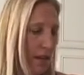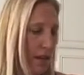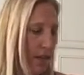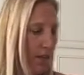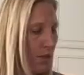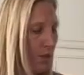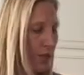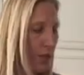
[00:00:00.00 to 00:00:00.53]
I
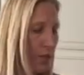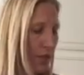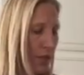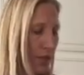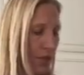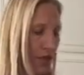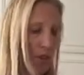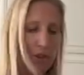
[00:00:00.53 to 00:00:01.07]
just wanted to make
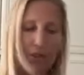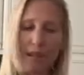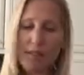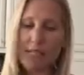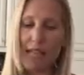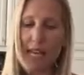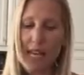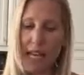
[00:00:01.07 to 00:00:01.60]
sure
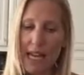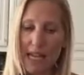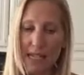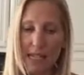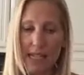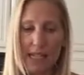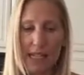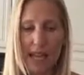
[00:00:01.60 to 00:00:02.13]
that's
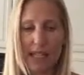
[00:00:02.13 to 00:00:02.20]
it.